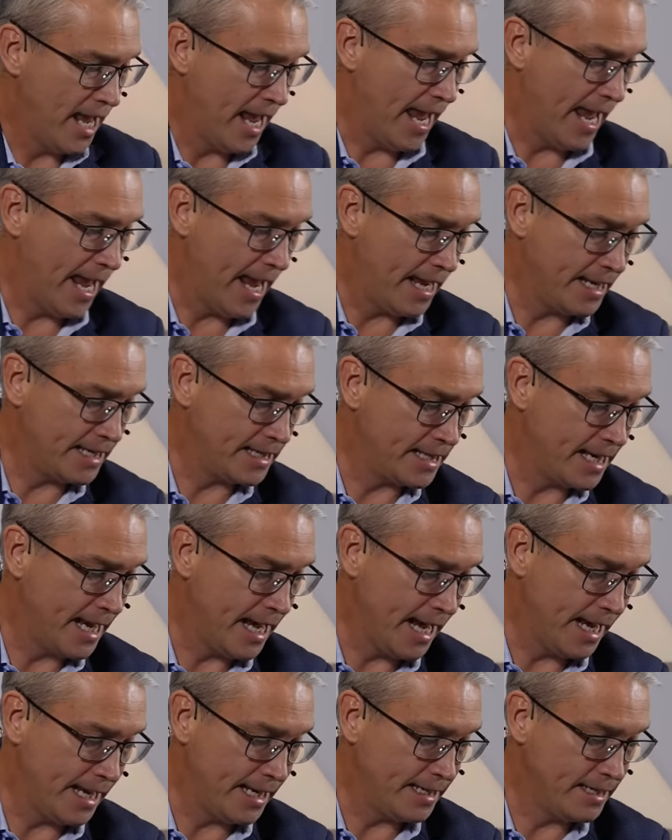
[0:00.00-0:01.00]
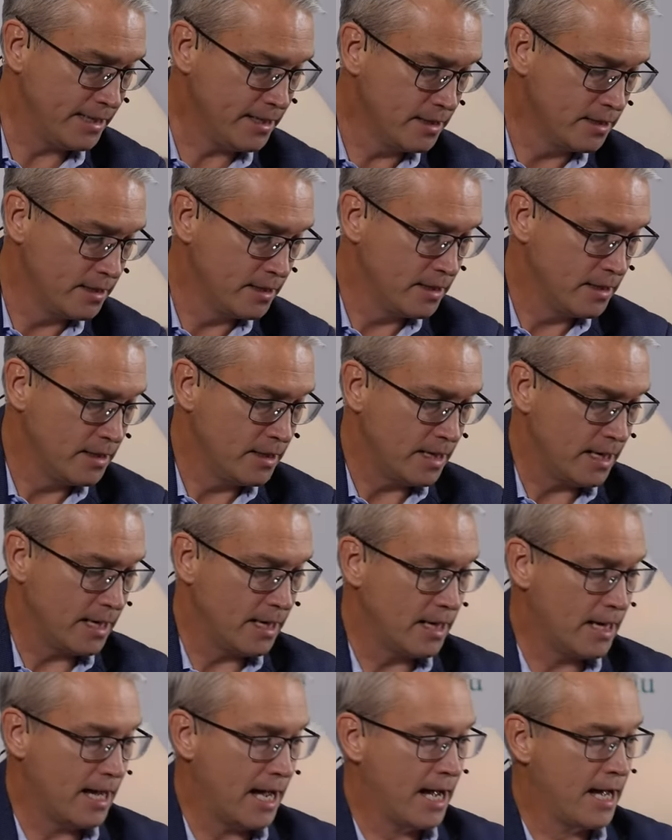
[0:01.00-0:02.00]
Anne Kane
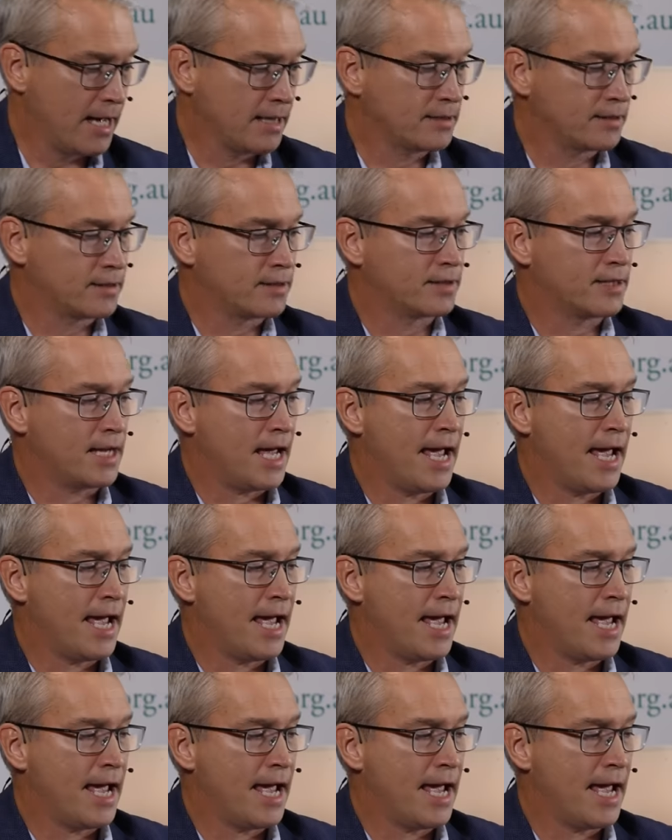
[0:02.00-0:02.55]
asks,